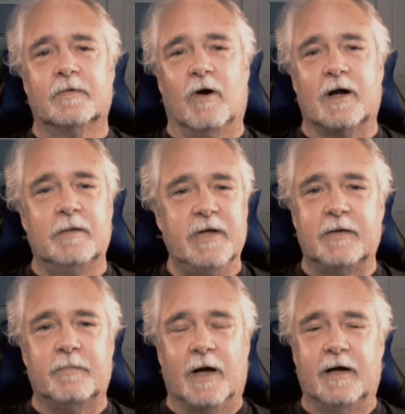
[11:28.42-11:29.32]
are
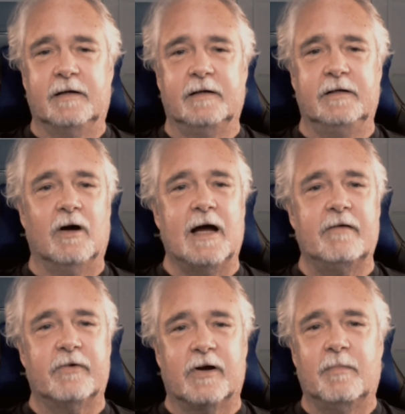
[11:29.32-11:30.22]
committed by young
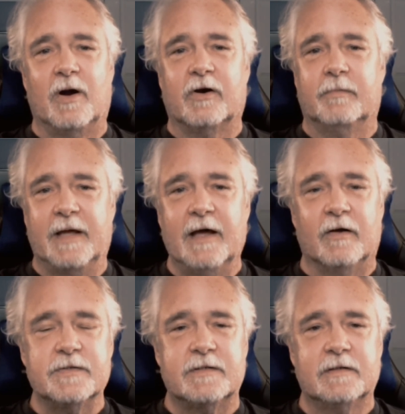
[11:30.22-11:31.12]
African-American
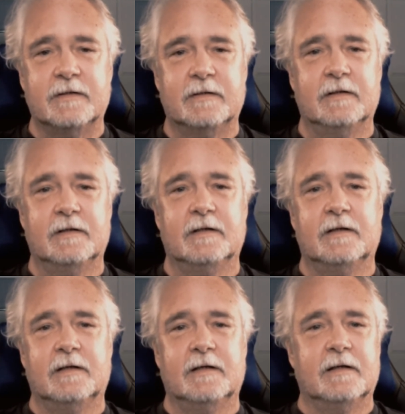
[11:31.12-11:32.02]
males,
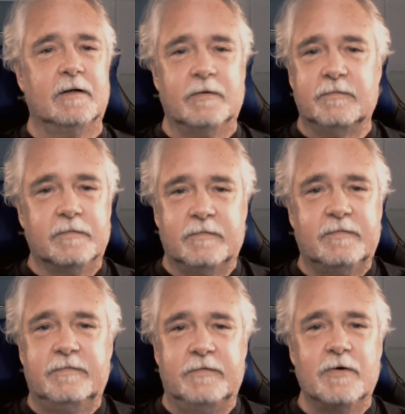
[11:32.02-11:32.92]

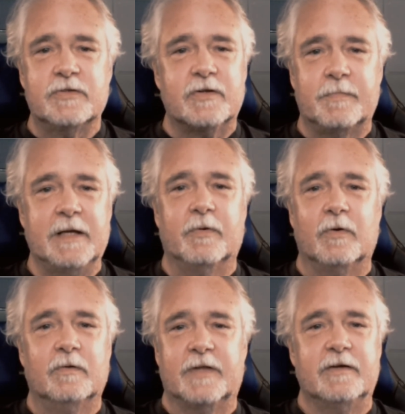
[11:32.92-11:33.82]
those are the
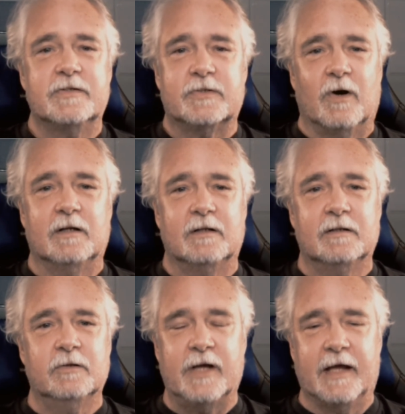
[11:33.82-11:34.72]
people that you start
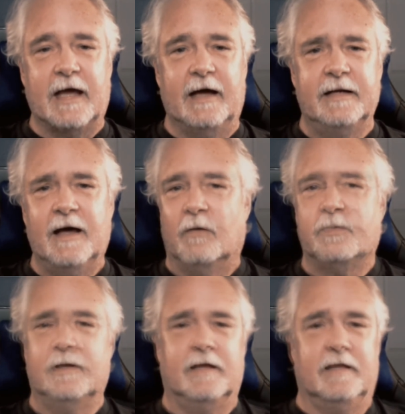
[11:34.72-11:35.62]
looking at. Now,
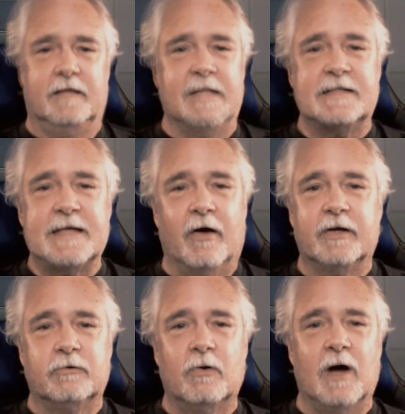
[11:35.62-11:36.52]
that's how
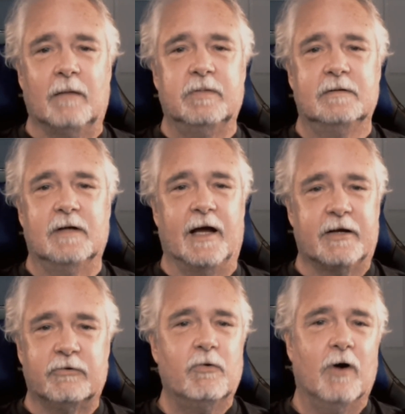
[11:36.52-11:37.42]
I grew up. I
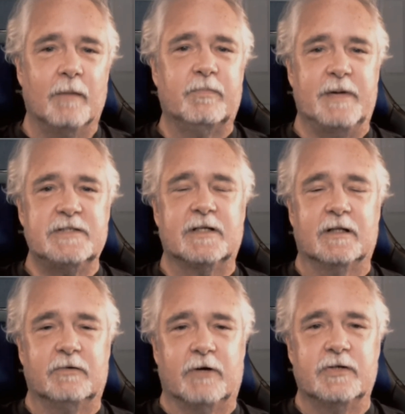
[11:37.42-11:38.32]
grew up
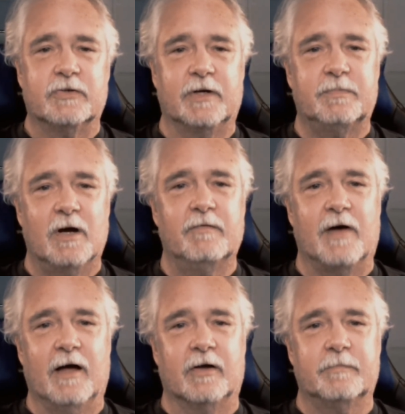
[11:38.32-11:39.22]
basically racially
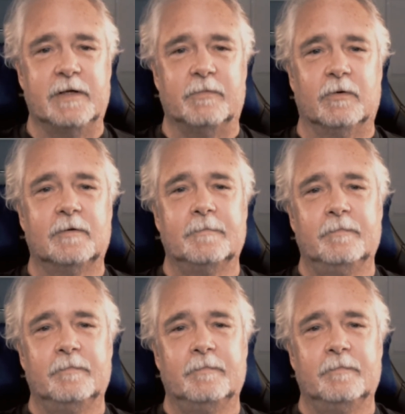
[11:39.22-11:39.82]
profiling people.